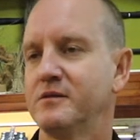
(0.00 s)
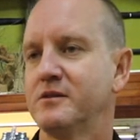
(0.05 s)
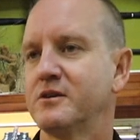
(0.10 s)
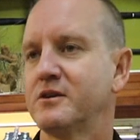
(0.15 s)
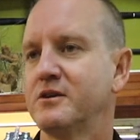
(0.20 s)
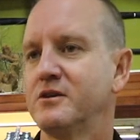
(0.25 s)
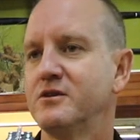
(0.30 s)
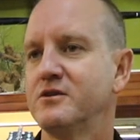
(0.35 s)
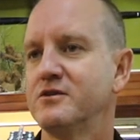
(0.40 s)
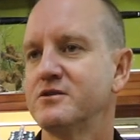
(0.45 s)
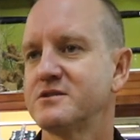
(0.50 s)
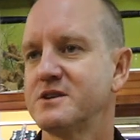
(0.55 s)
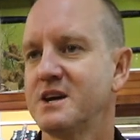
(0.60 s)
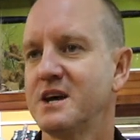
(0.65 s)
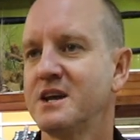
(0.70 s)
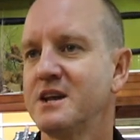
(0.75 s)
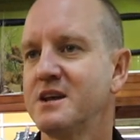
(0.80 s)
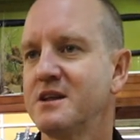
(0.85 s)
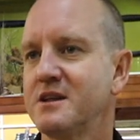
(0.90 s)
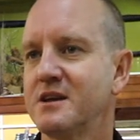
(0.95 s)
You can use
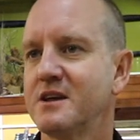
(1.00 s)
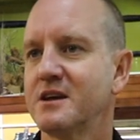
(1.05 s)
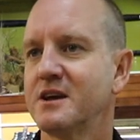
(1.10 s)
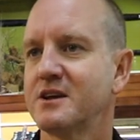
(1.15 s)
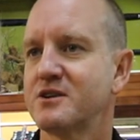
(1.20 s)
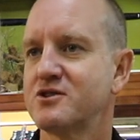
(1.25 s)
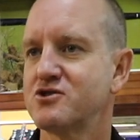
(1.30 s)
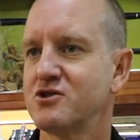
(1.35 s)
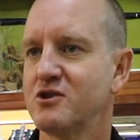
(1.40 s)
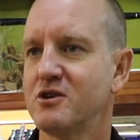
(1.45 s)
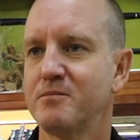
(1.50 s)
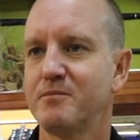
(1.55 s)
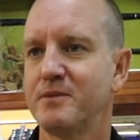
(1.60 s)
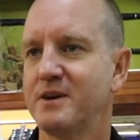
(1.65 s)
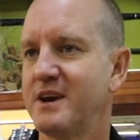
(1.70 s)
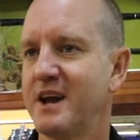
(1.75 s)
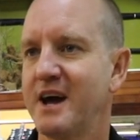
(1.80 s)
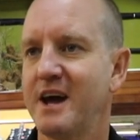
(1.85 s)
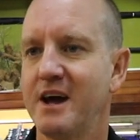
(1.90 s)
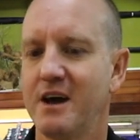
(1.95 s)
anything that's sharp, a
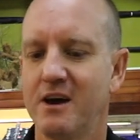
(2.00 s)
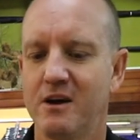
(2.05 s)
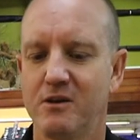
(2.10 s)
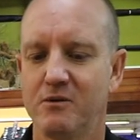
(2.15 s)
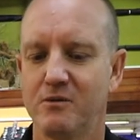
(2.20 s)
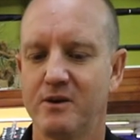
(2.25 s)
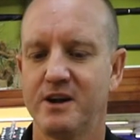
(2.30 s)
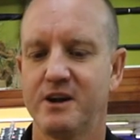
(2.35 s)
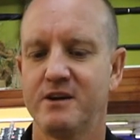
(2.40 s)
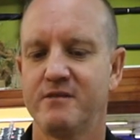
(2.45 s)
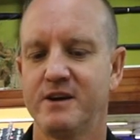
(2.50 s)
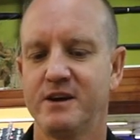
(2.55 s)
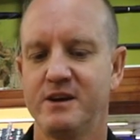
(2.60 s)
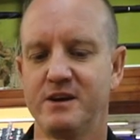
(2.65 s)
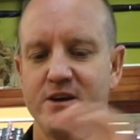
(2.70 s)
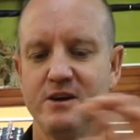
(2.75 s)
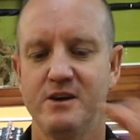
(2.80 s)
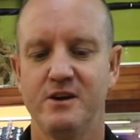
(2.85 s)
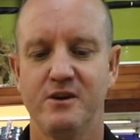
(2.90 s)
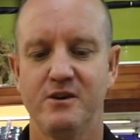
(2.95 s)
nail, whatever.
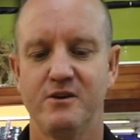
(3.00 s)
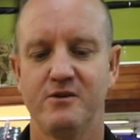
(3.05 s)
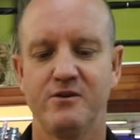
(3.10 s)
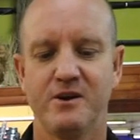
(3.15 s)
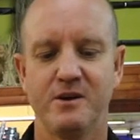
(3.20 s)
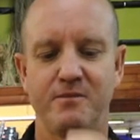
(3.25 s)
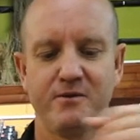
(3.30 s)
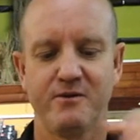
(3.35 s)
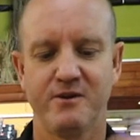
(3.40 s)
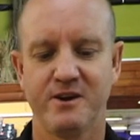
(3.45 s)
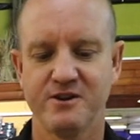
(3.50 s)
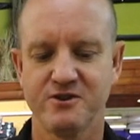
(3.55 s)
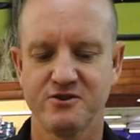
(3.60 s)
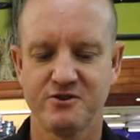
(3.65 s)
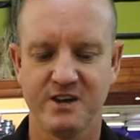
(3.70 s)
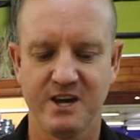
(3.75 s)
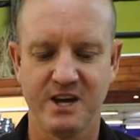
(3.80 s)
Wrap it around your